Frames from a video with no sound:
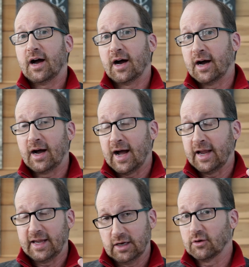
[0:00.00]
Uh,
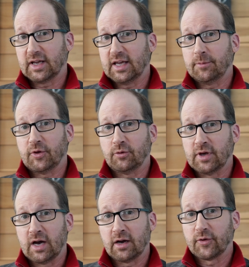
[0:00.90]
I hear it keeps you
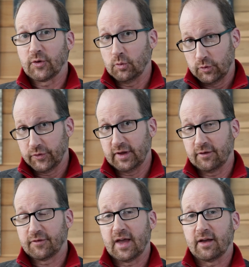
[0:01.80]
young, so we'll see
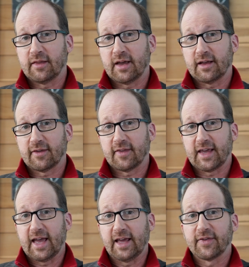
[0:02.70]
if that that's the
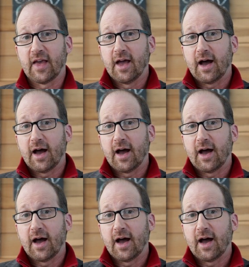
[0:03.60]
case.